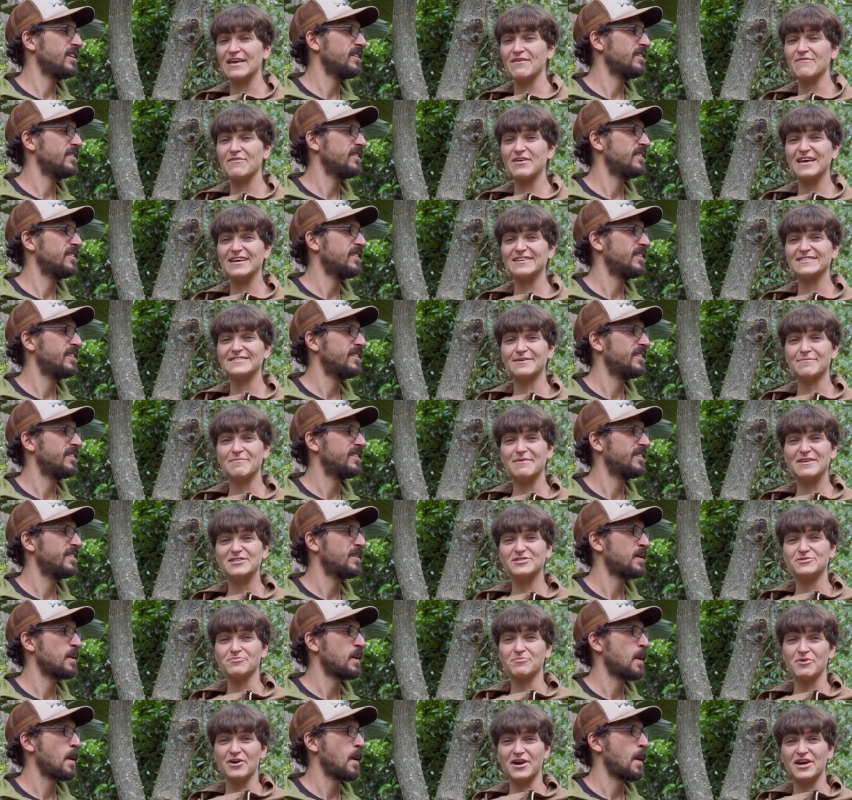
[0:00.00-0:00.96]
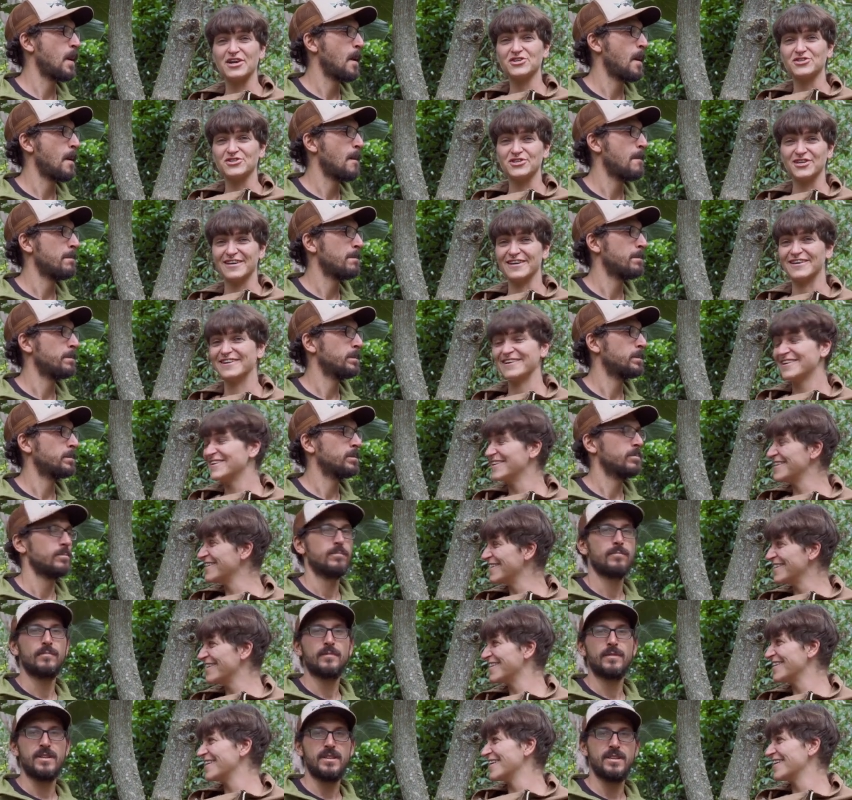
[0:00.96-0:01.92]
Speaker 1: giving us some inspiration.
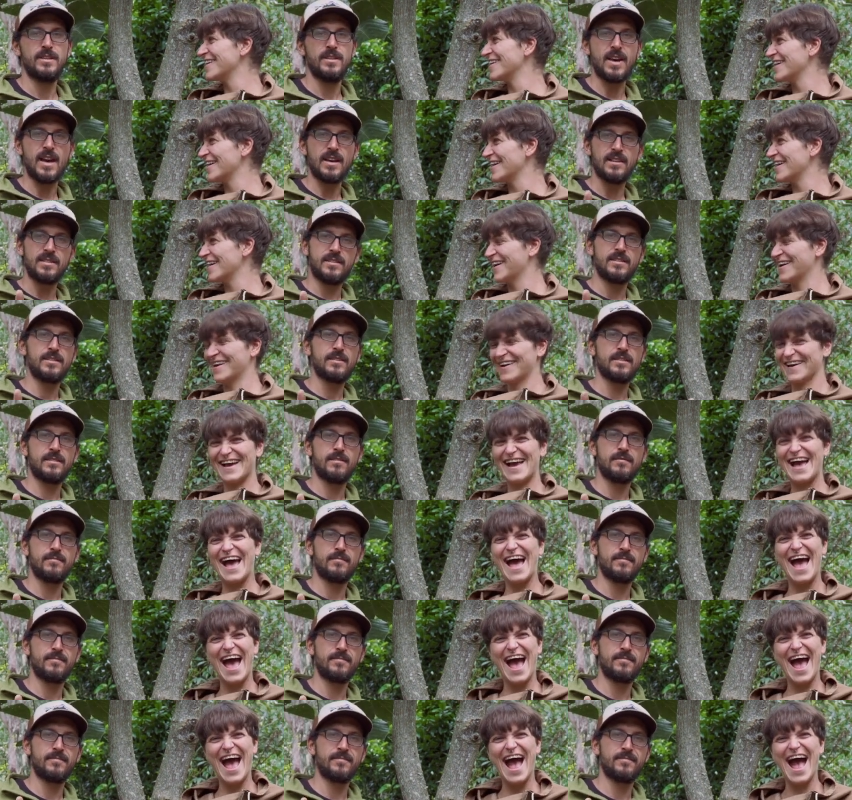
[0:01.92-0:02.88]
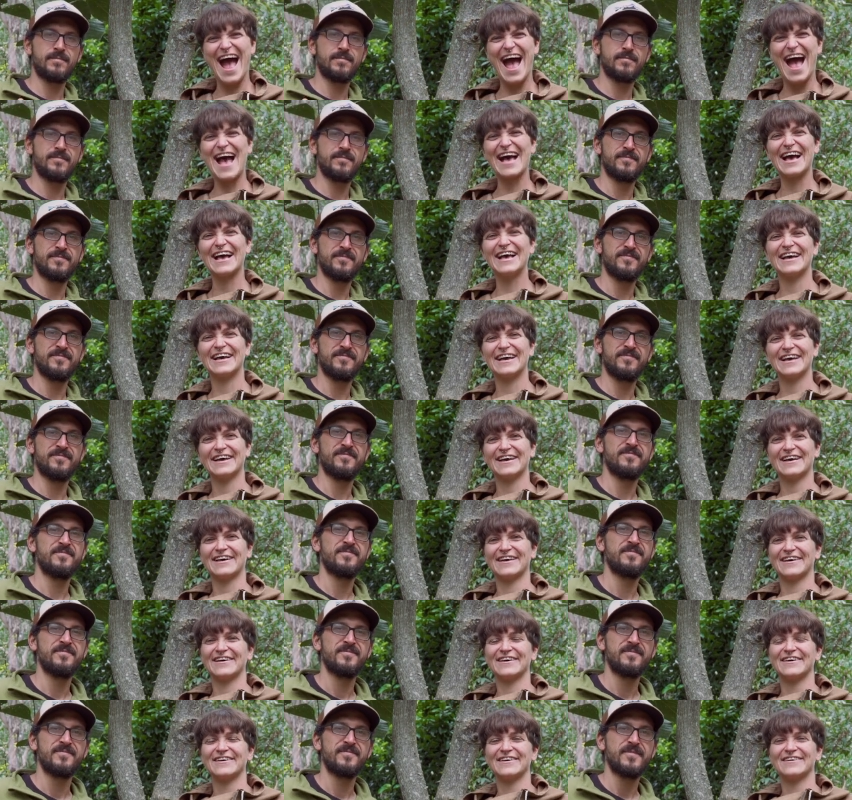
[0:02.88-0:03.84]
Speaker 2: Yes.
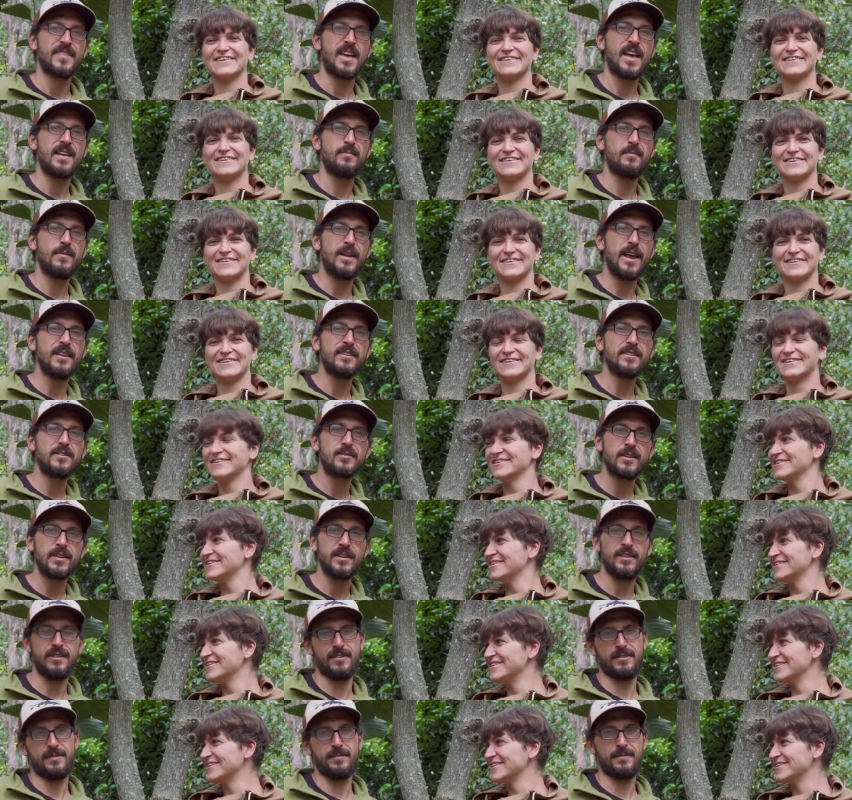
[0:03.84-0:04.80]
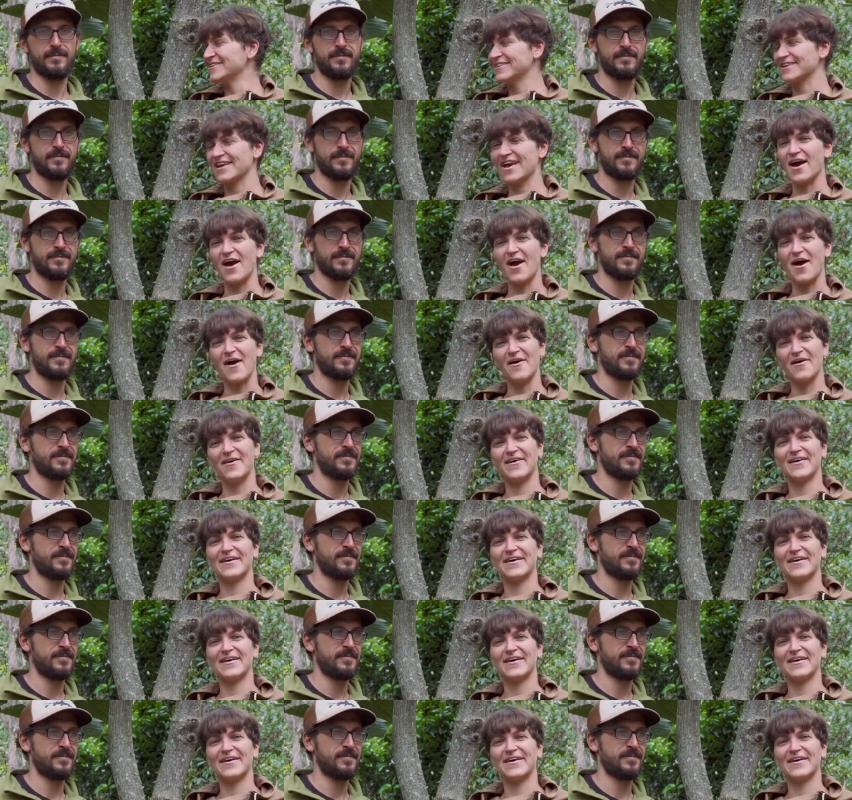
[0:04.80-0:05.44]
And plant trees.
Speaker 1: Yeah.